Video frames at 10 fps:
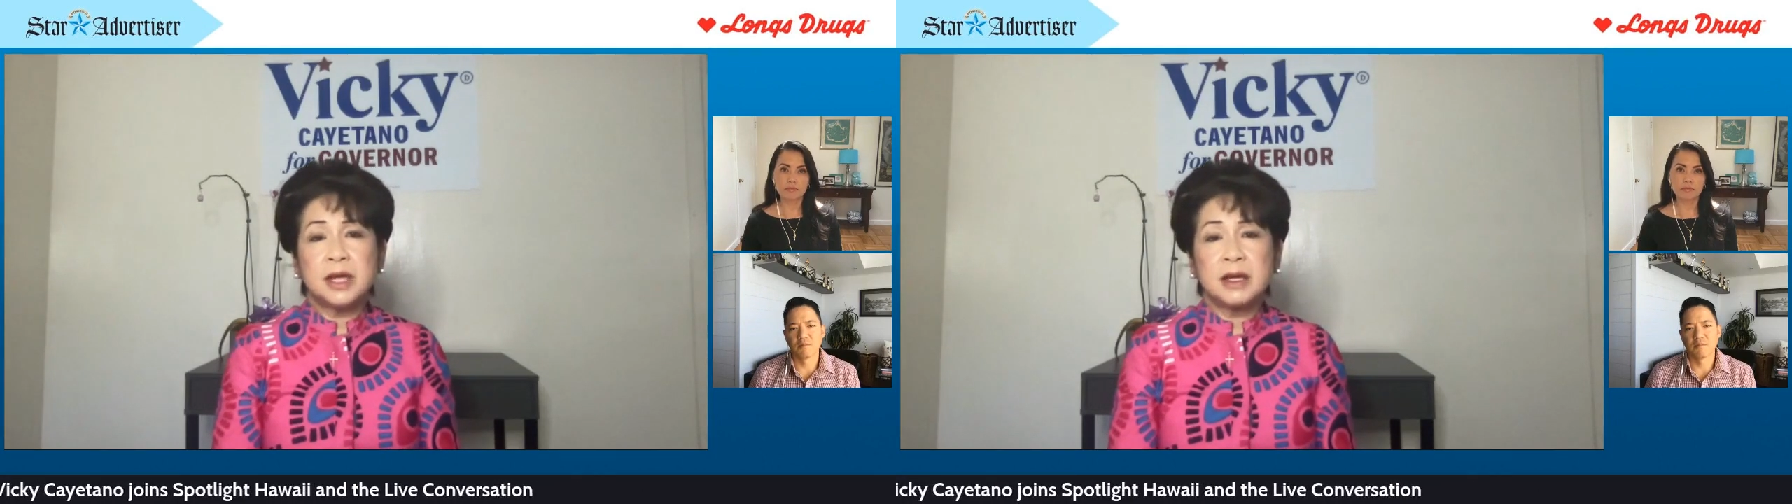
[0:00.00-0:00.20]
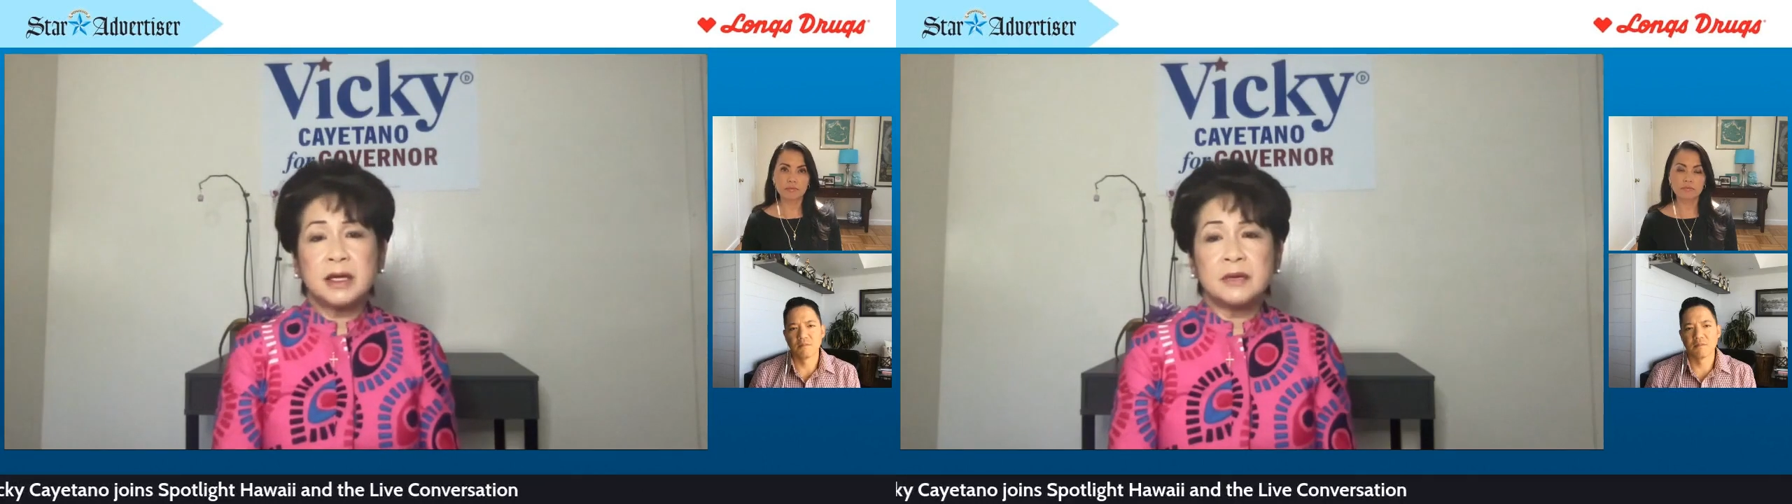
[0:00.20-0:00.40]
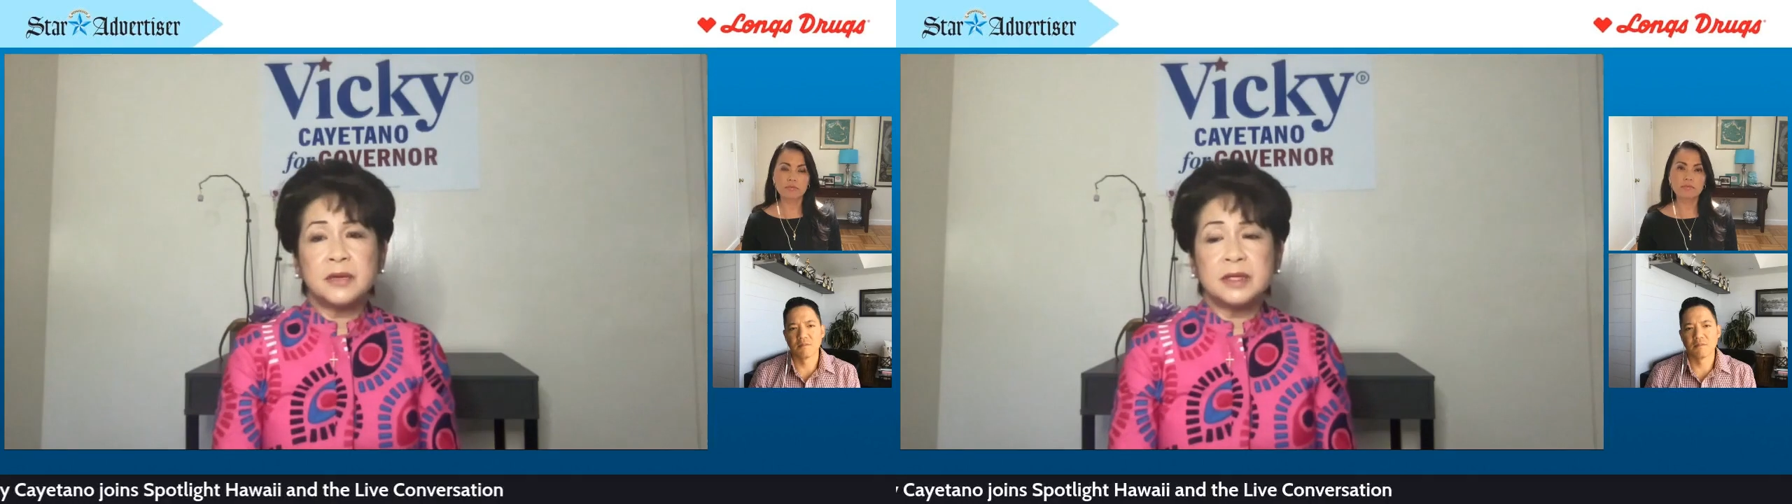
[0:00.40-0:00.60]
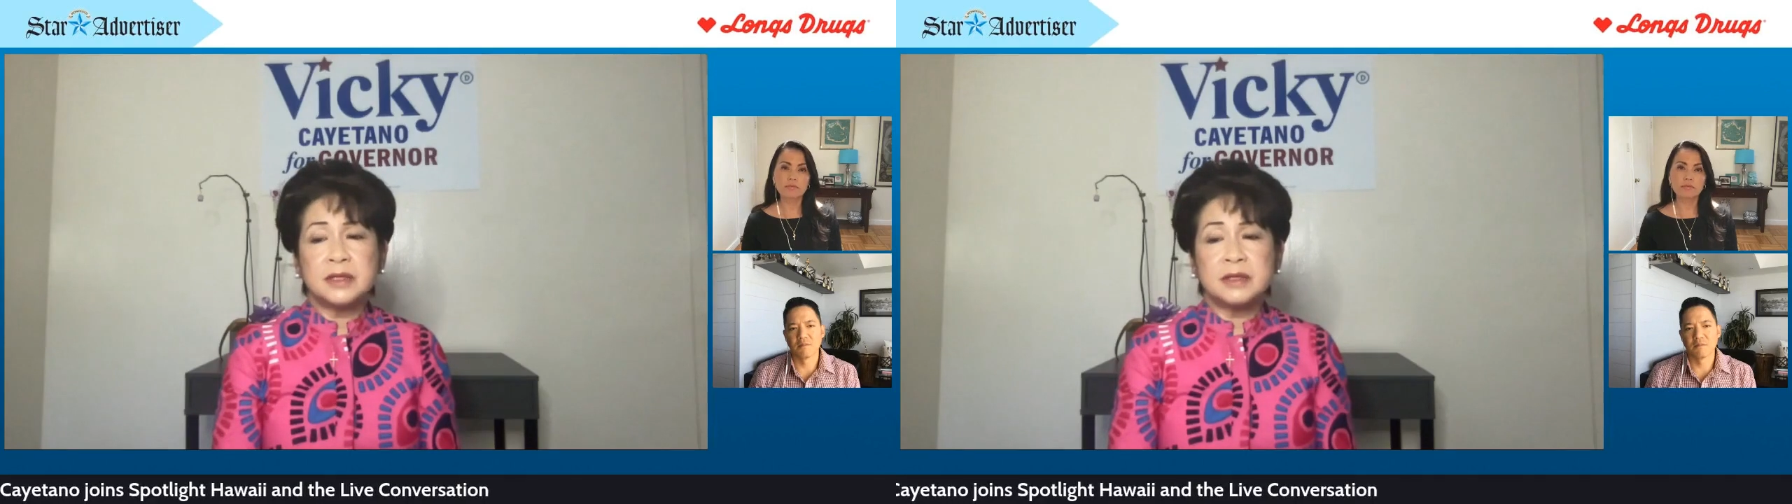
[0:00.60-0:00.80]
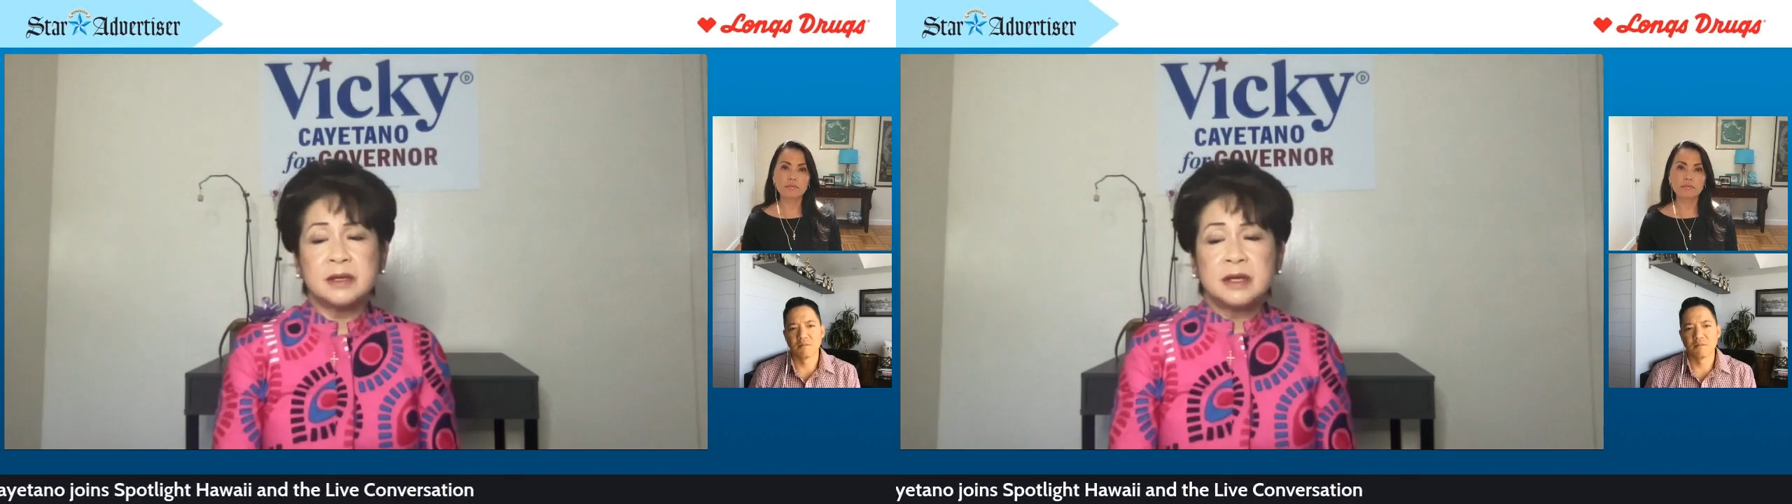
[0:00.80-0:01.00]
like it
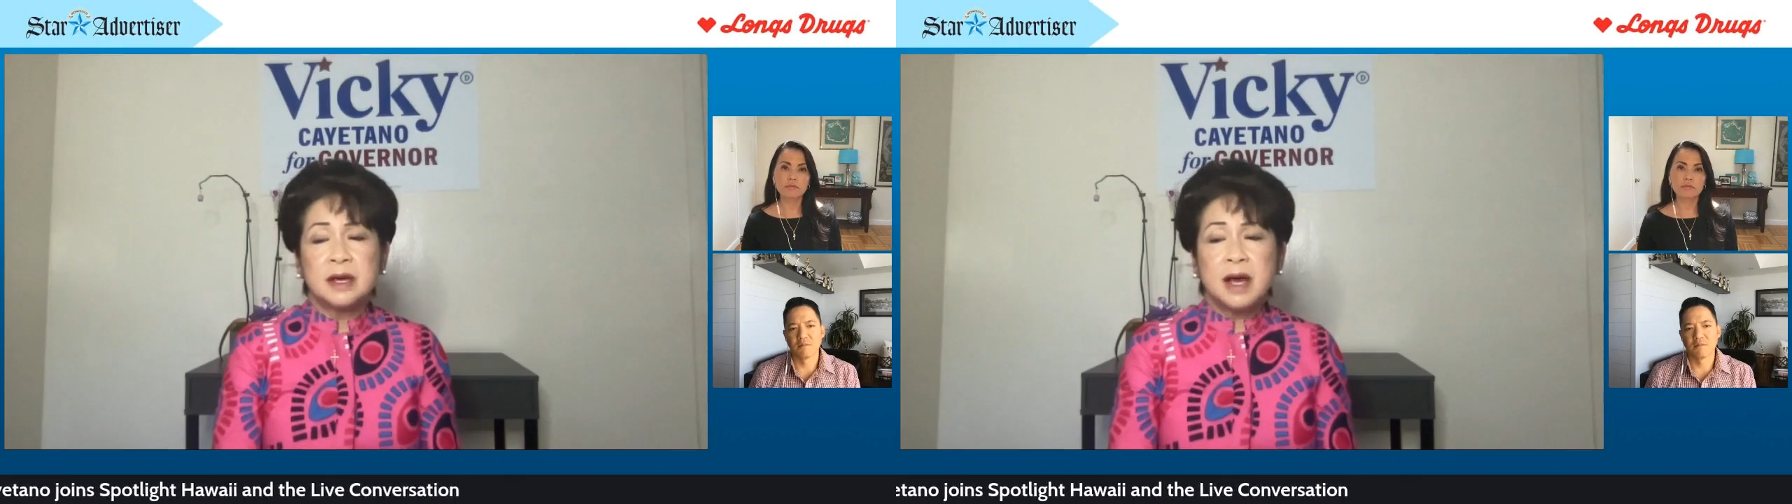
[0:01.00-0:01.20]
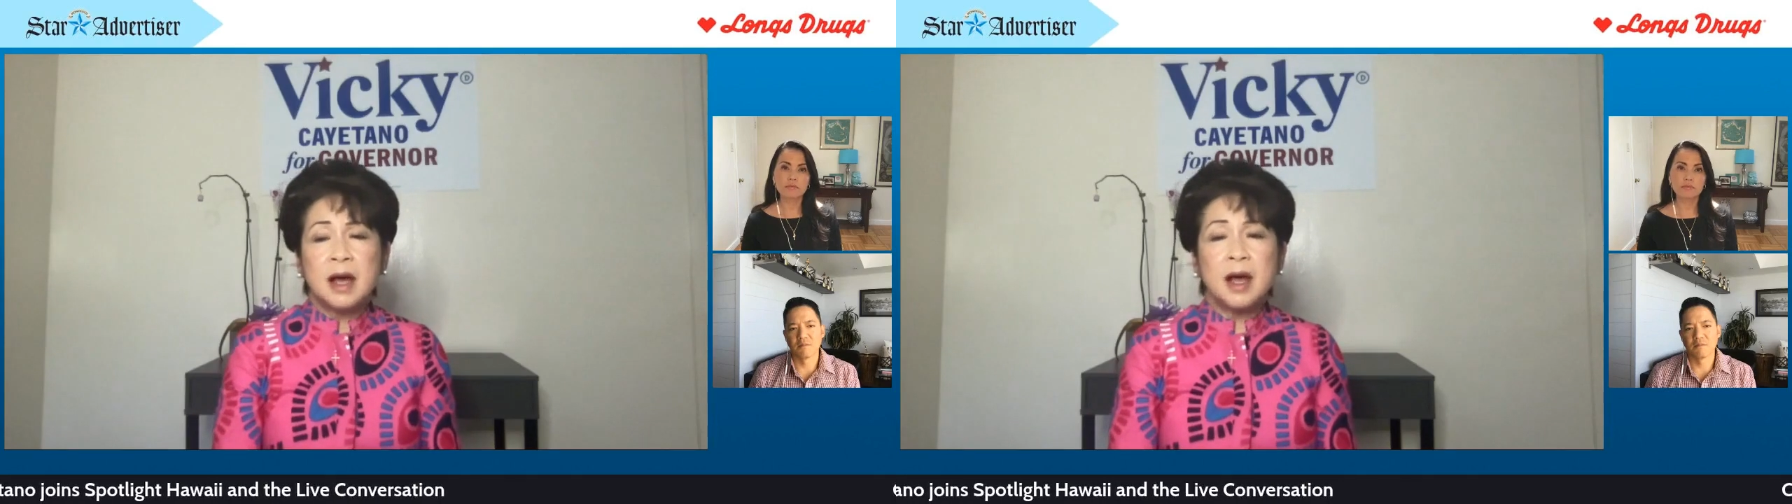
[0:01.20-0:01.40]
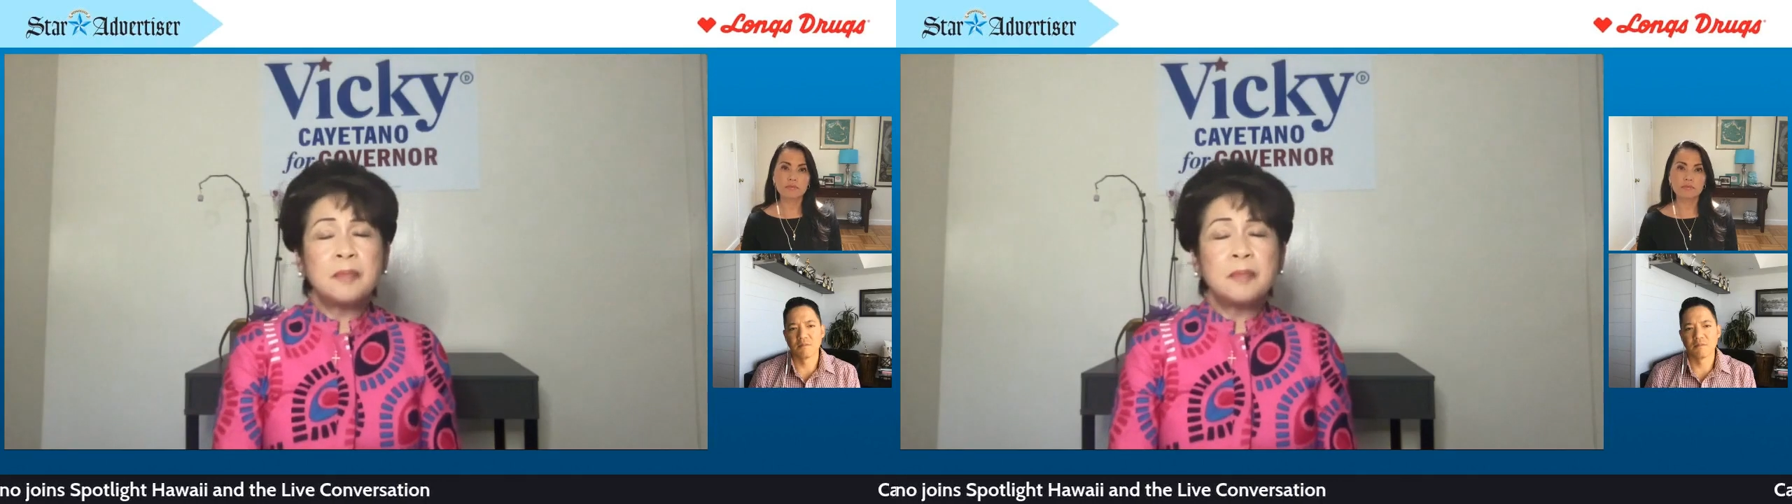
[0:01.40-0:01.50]
was a,